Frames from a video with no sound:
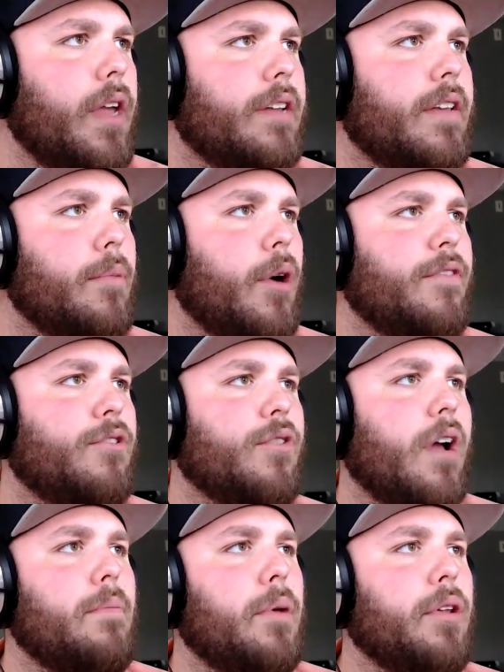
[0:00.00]
Demo, have you
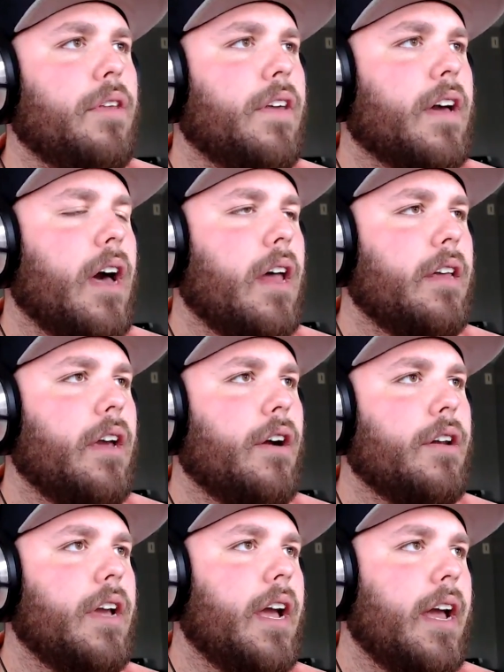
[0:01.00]
tried building the Kali
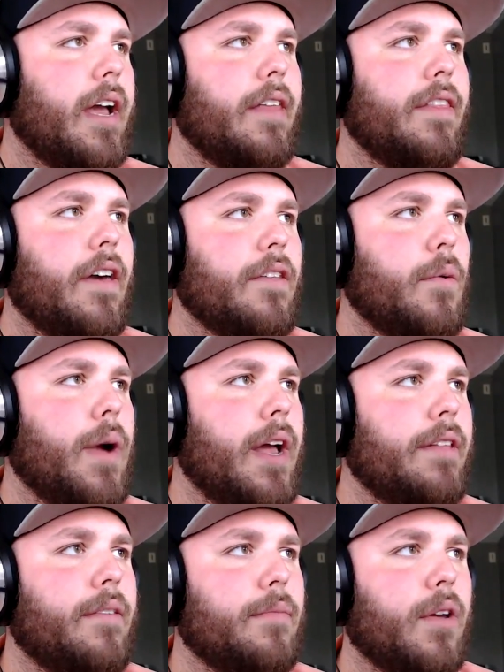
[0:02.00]
RDA the other
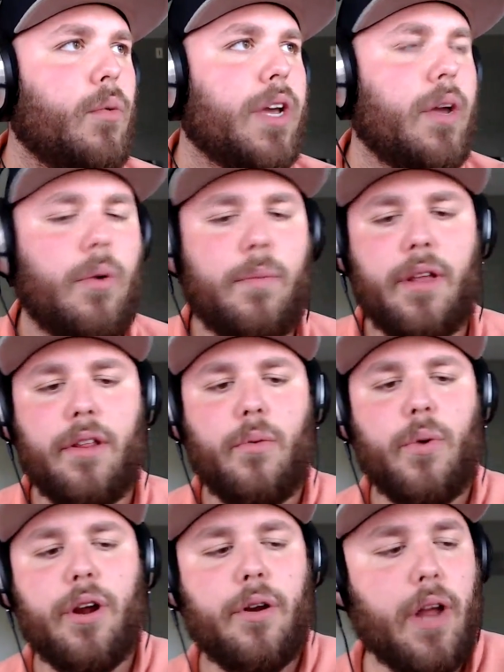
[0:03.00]
way? It seems like wicking would be a
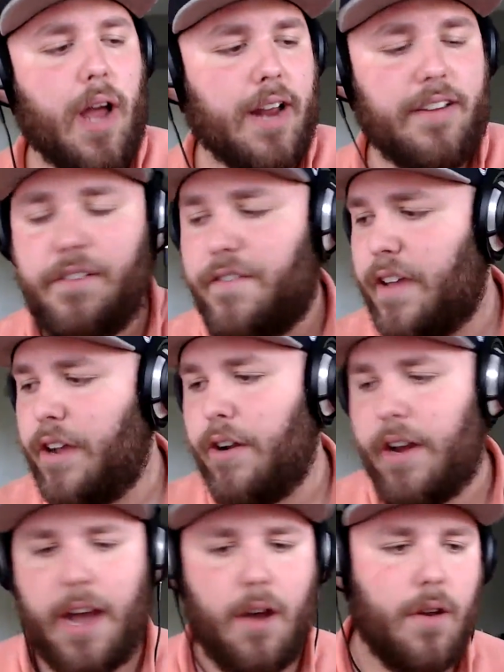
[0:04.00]
little weird. I did
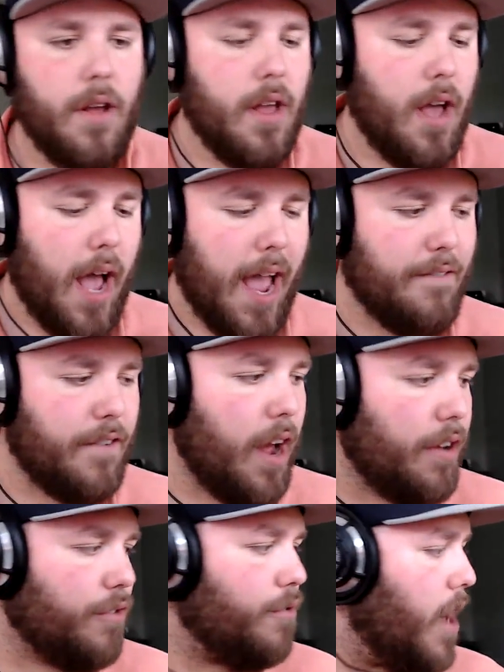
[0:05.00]
figure it out. I have
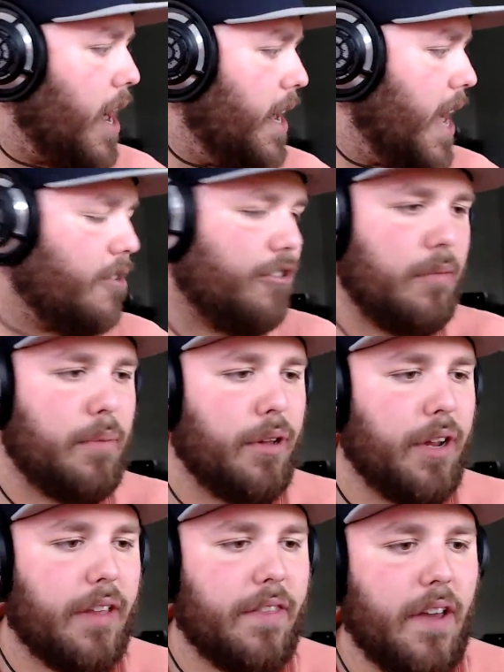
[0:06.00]
not tried actually
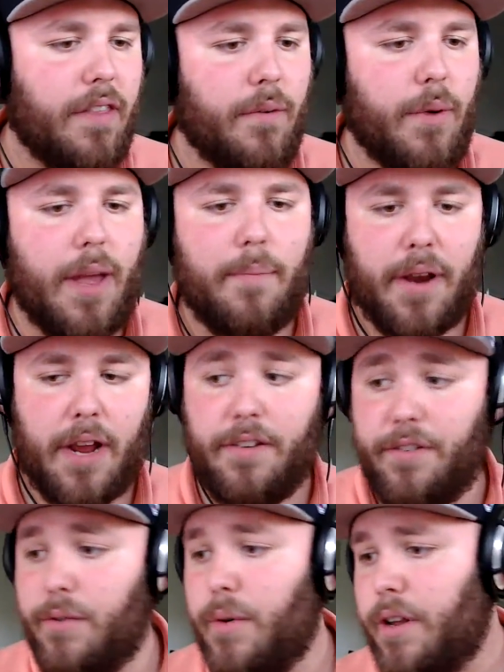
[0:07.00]
building it the other way, but I
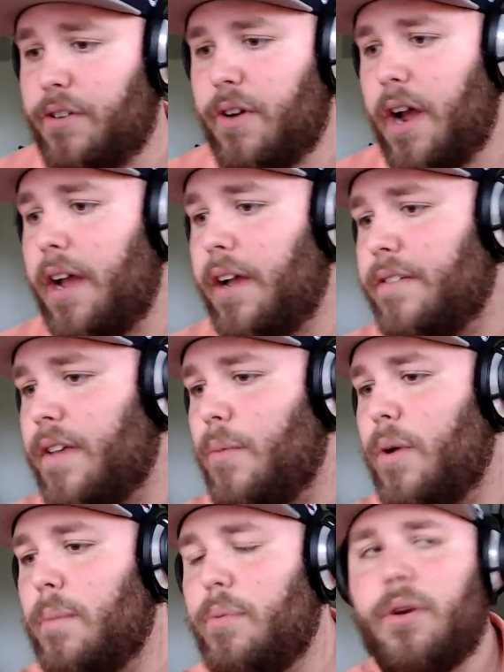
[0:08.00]
do want to try it because I
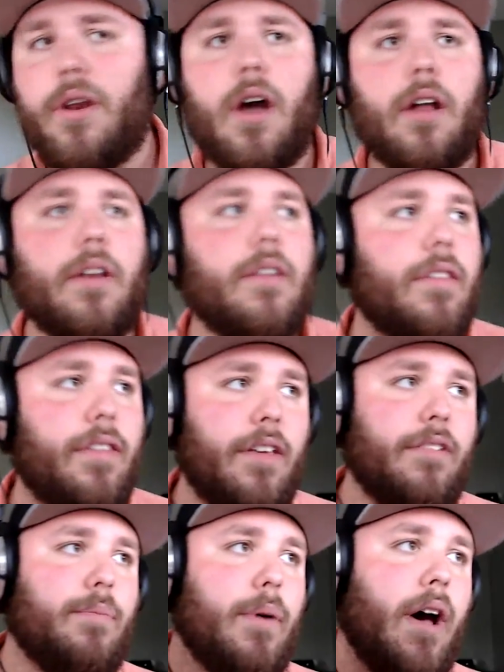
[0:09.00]
want to put it on
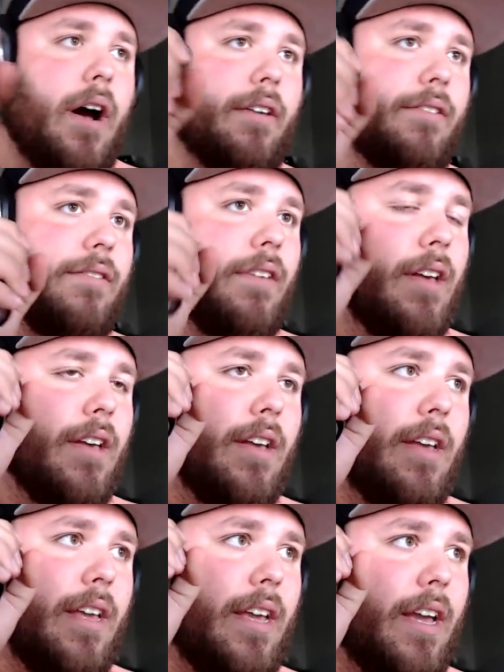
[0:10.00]
this box
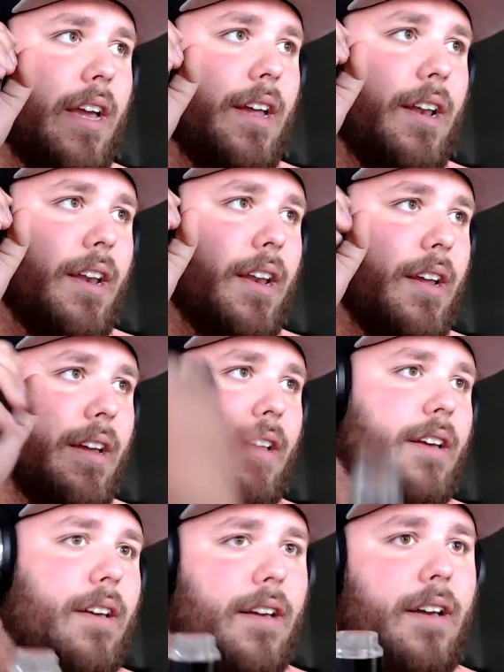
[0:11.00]
in
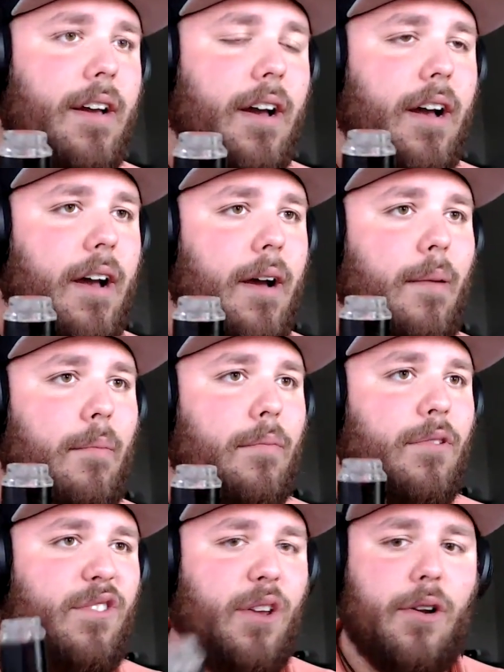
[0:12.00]

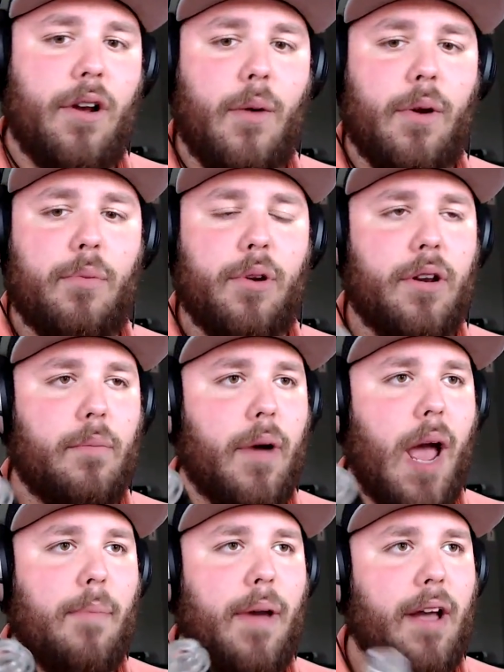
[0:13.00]
Siri. I want to put it in
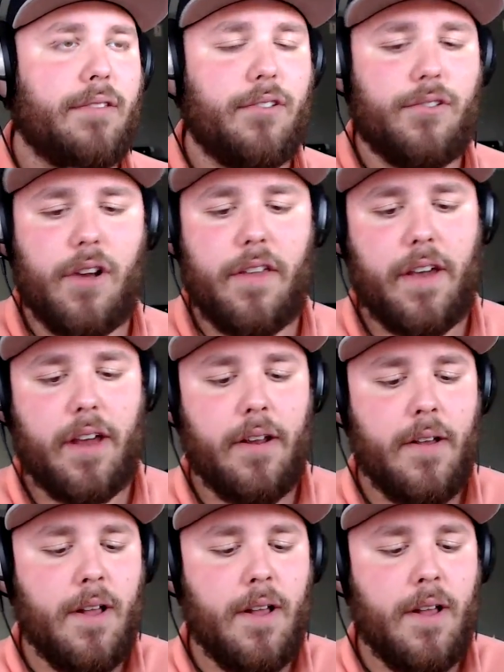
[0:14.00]
bypass and try that.